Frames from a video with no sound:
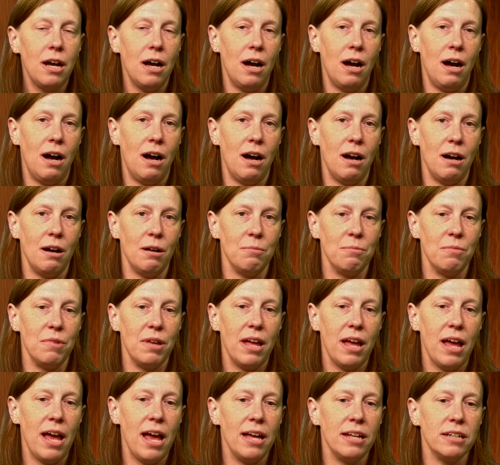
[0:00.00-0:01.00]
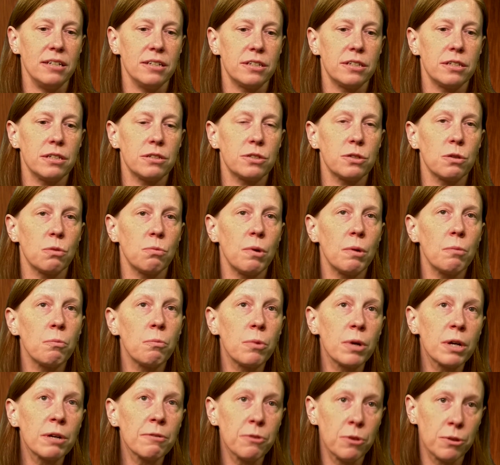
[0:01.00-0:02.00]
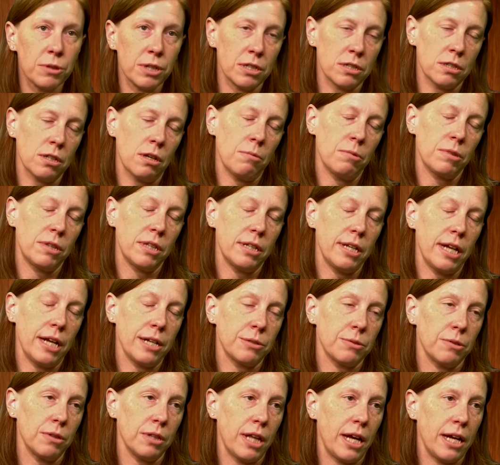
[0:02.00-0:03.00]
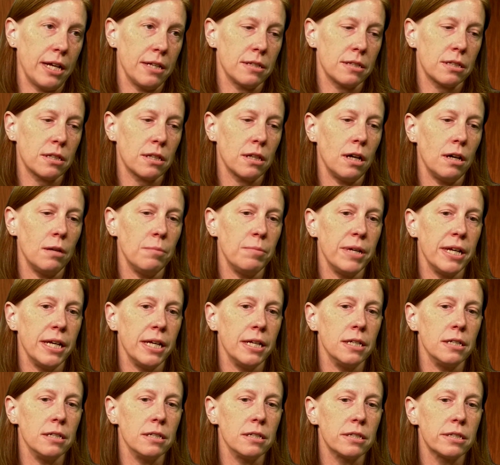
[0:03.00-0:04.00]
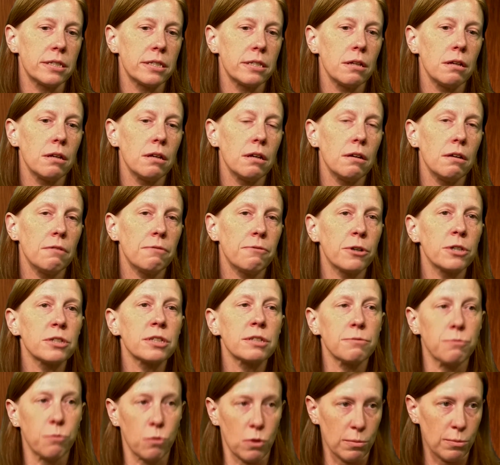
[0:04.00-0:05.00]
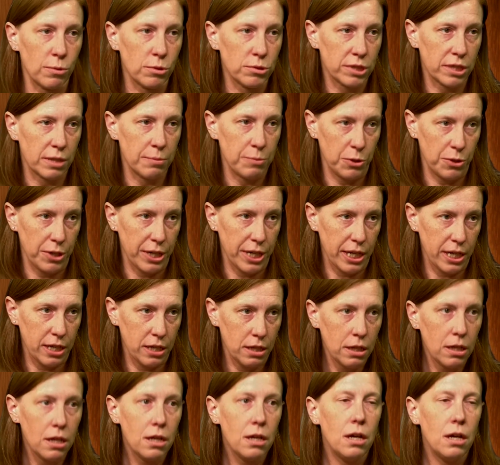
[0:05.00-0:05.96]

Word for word: Um, and so what we're focused on with the Nashua Lions Club is first and foremost community.